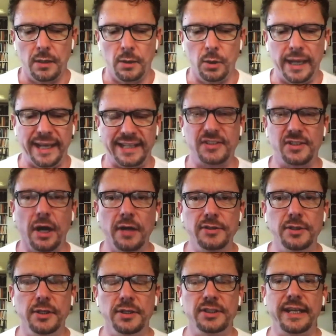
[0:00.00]

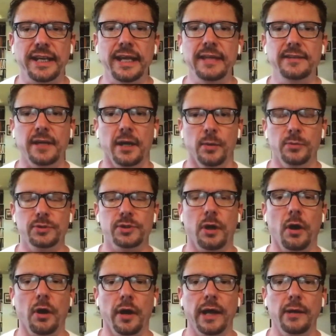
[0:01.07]
exogenous ketones
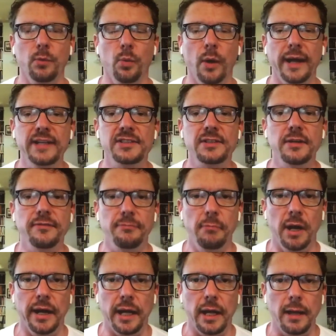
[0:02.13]
are a waste of
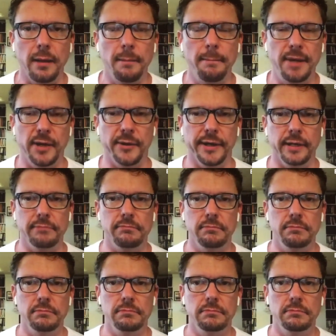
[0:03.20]
money, period.
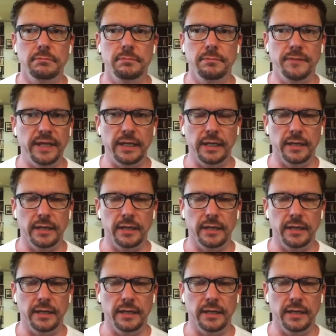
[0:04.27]
The end.